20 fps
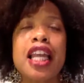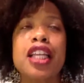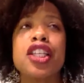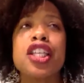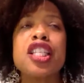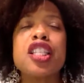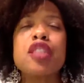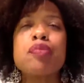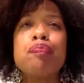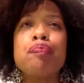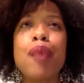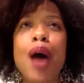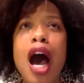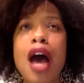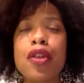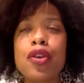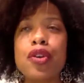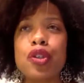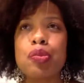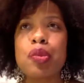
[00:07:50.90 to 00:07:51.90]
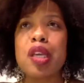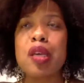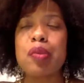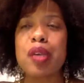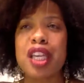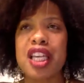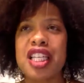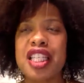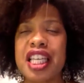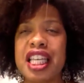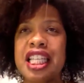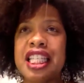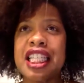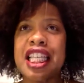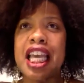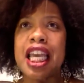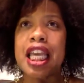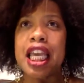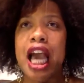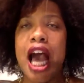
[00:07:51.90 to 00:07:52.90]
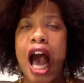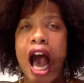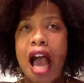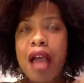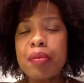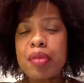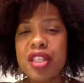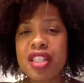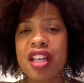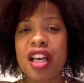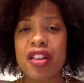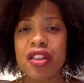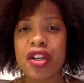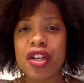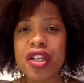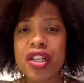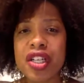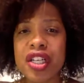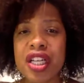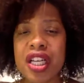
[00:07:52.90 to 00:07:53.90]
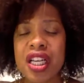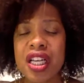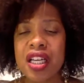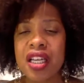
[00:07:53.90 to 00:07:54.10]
just bothers me because it's like, I'm Southern.